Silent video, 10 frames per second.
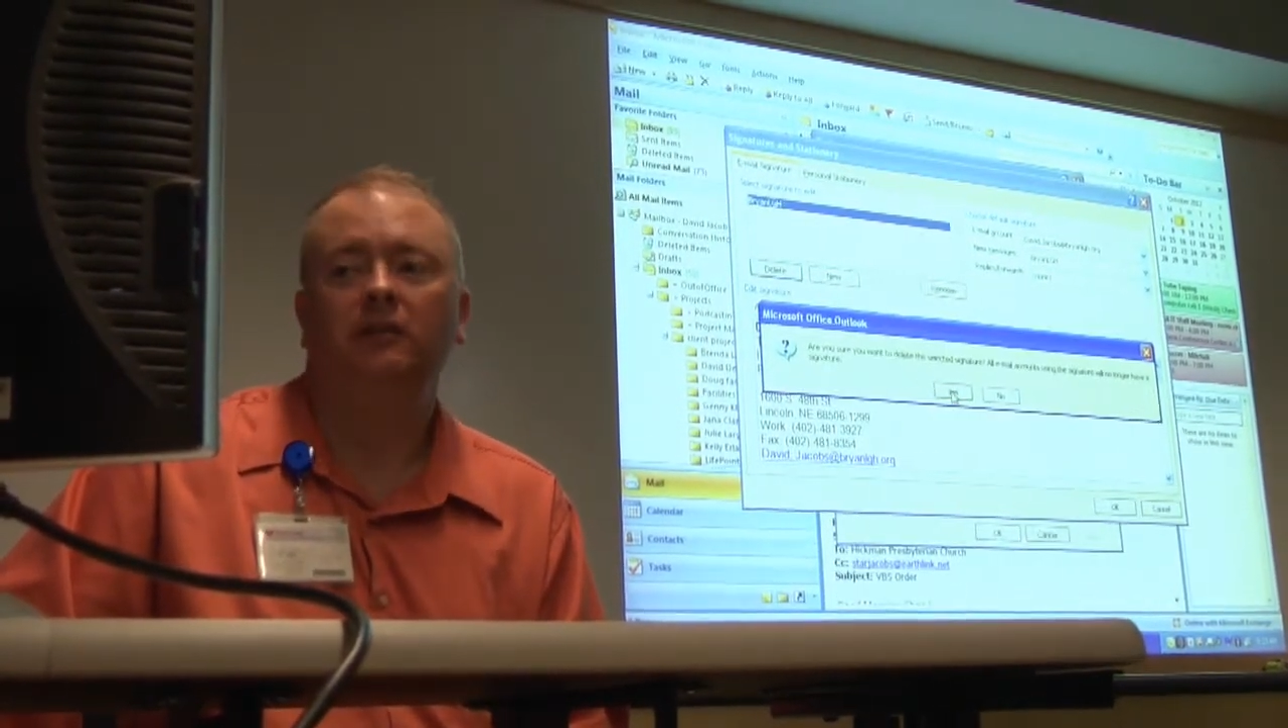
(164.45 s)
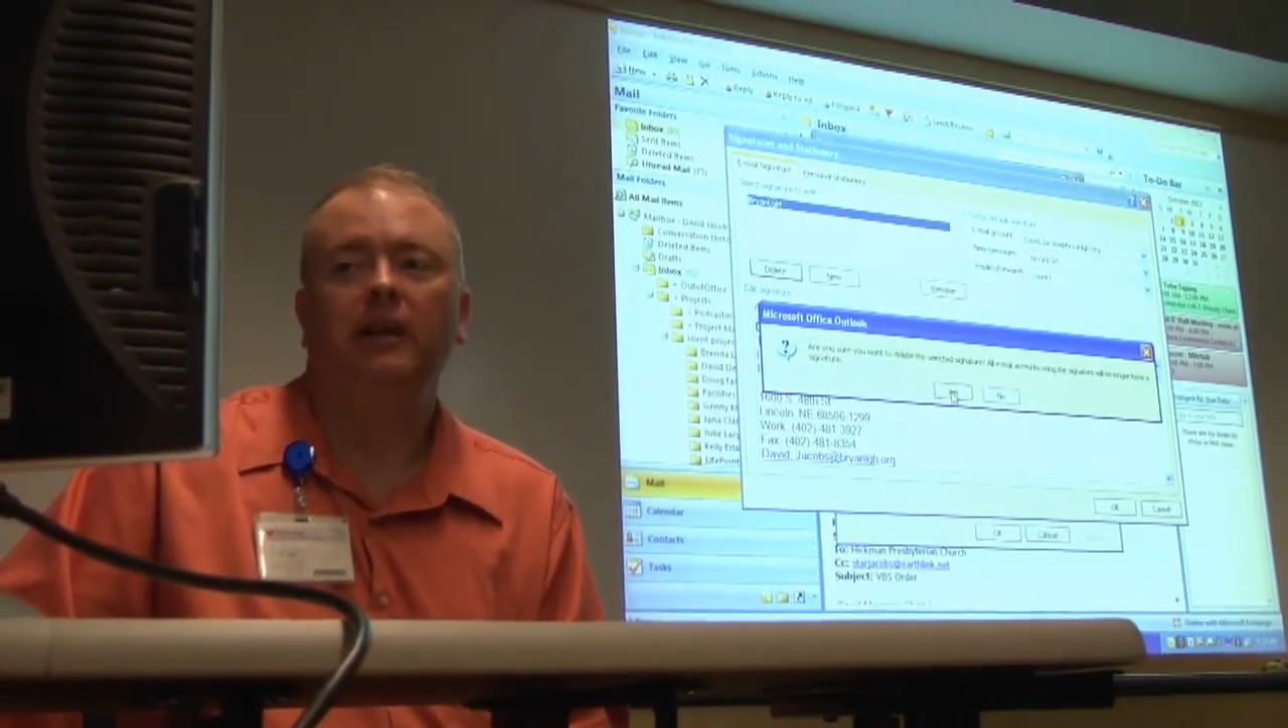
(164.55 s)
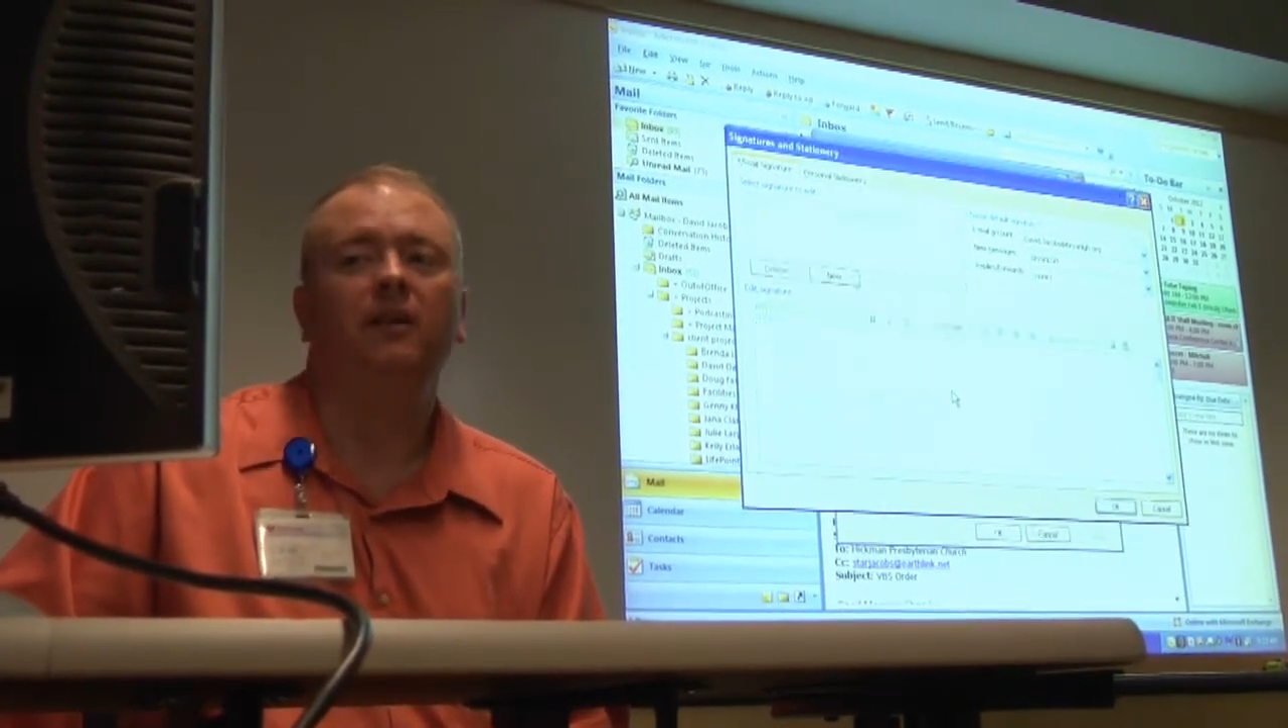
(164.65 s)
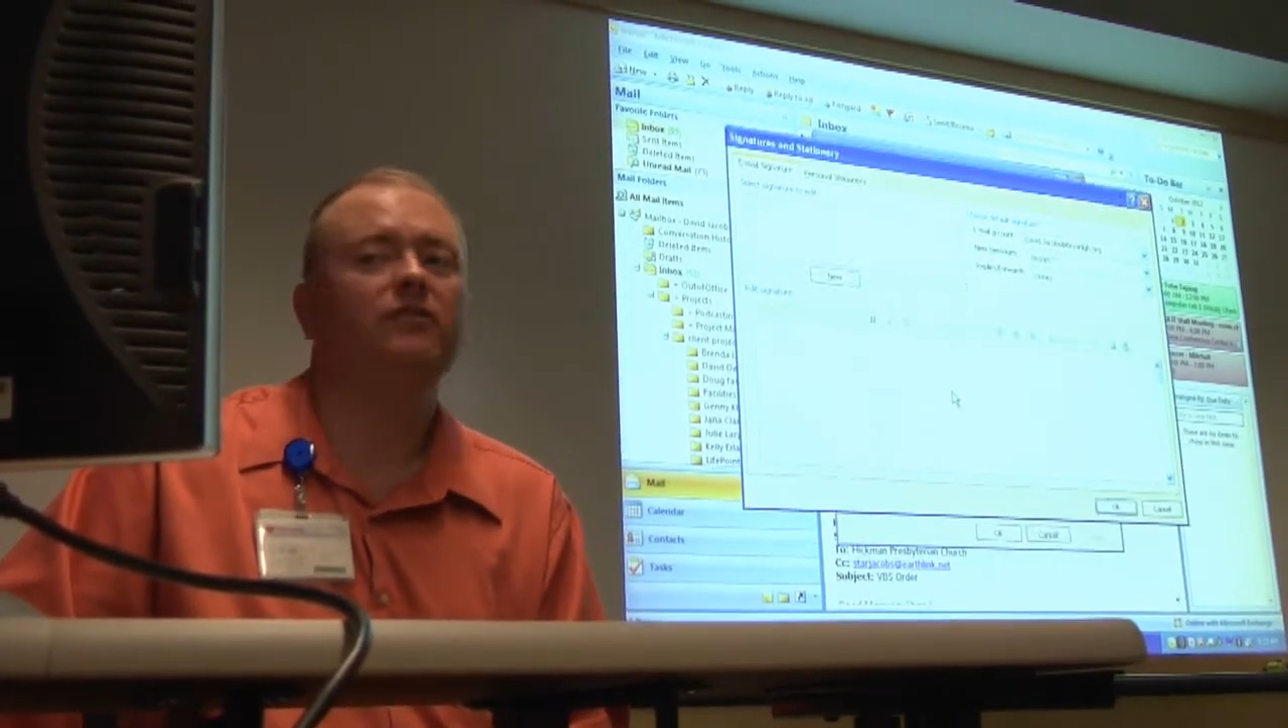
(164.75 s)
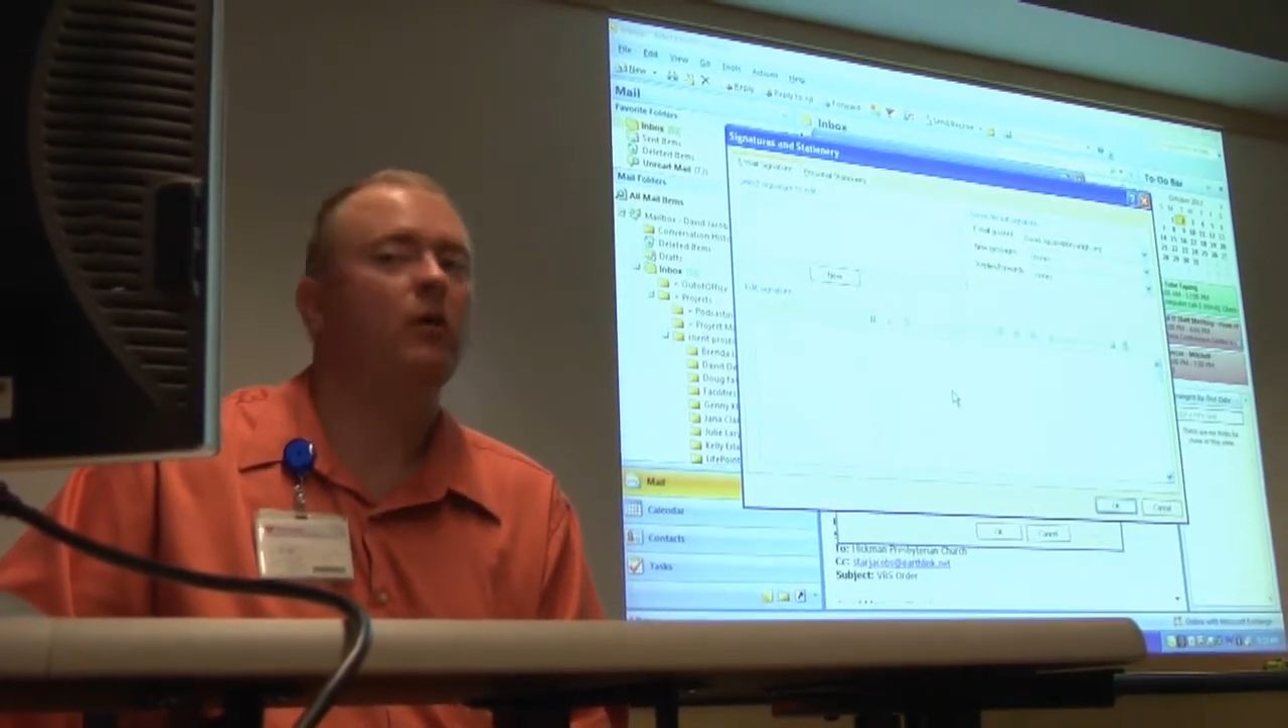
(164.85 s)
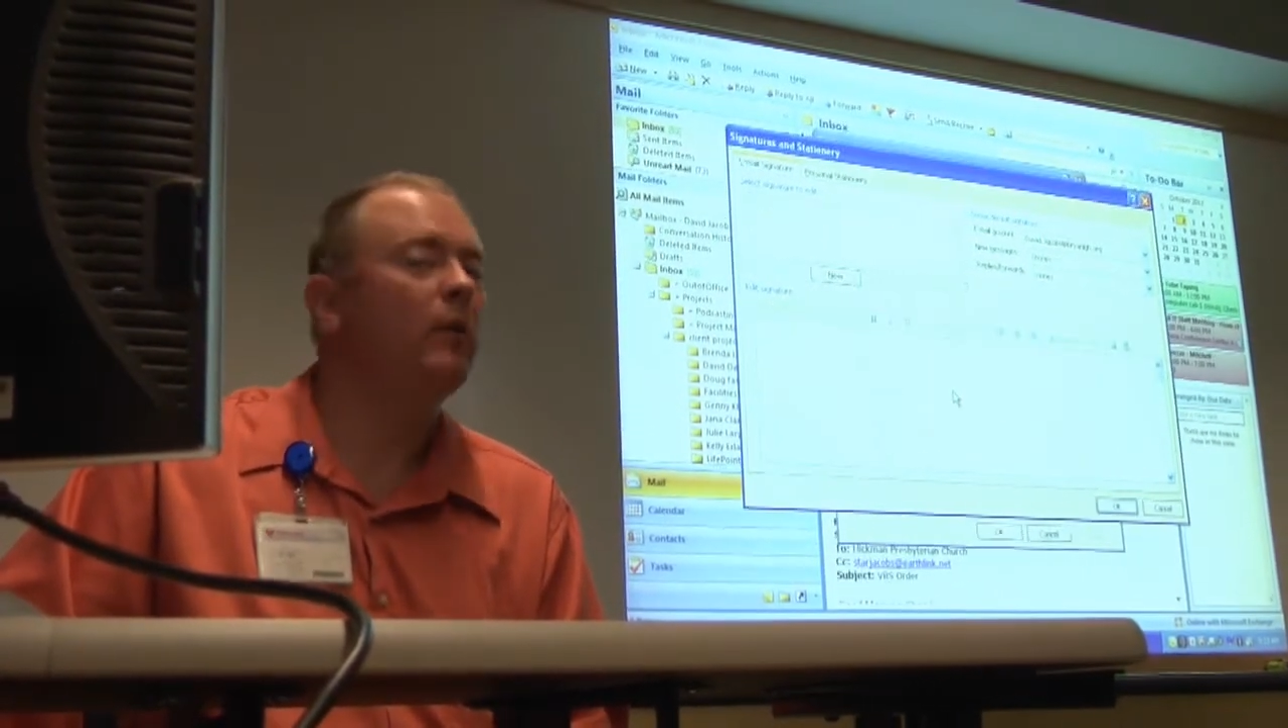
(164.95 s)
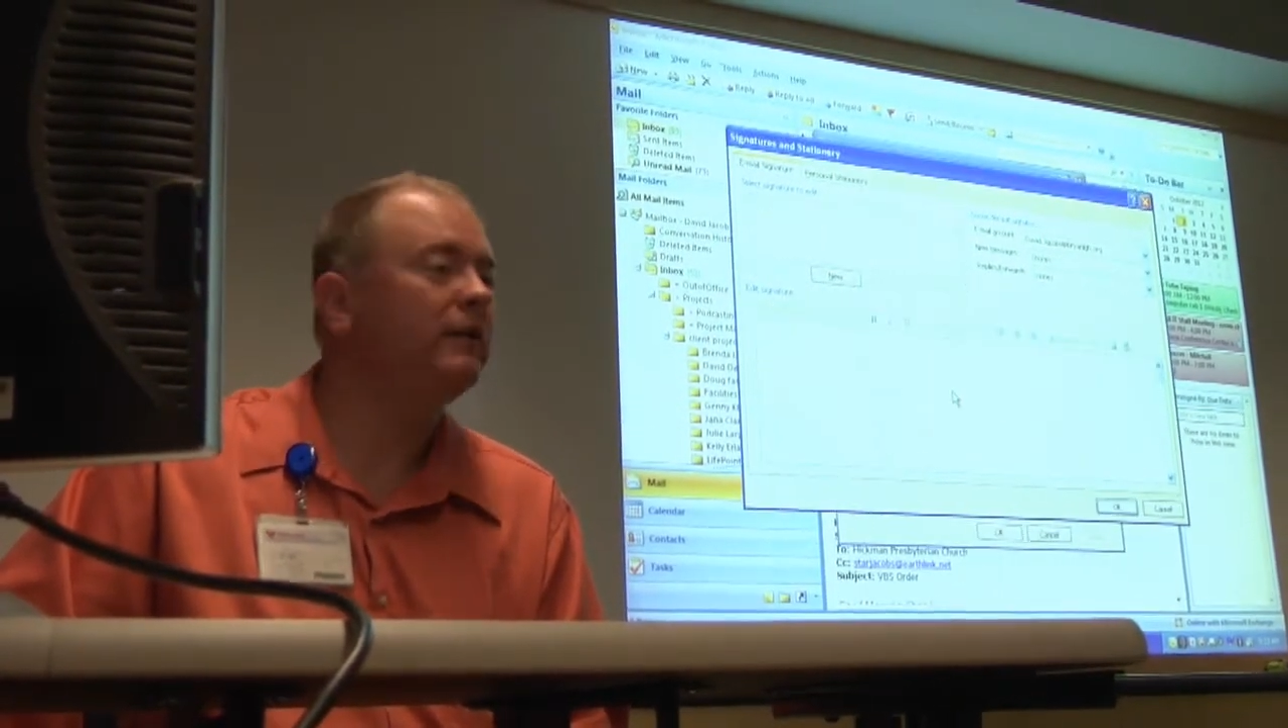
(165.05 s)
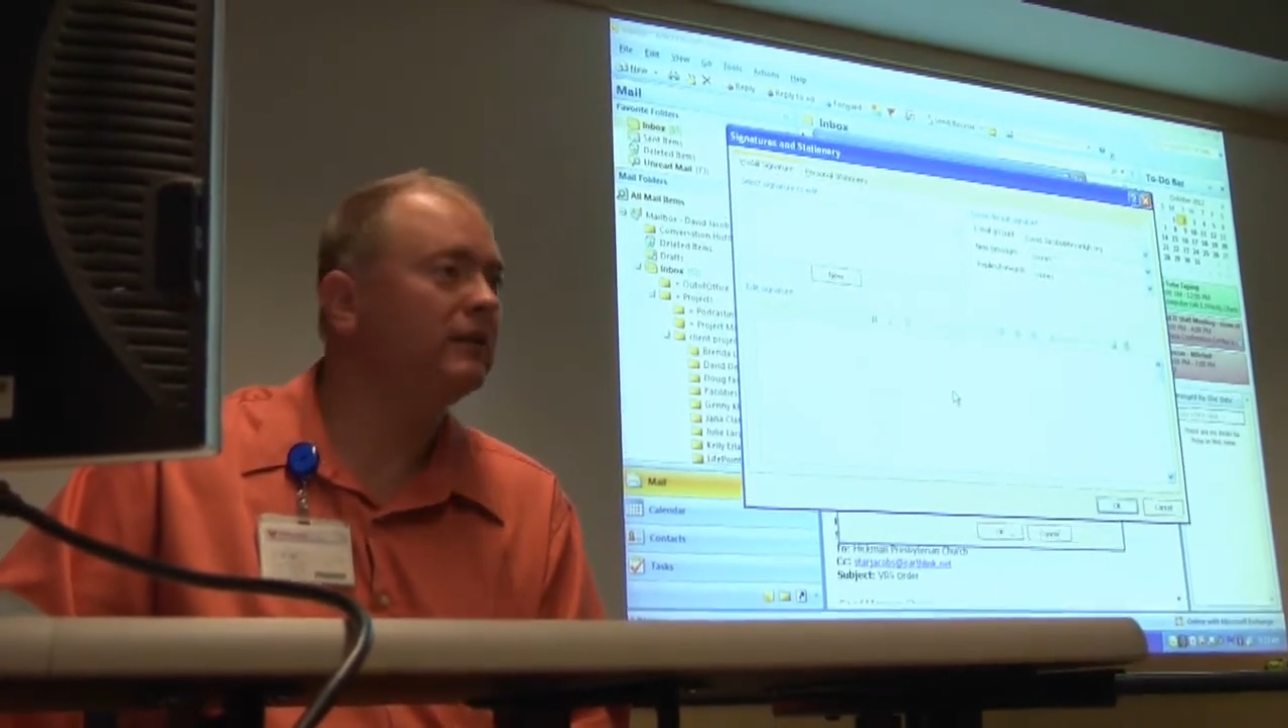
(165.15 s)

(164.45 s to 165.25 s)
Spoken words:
Yes, I want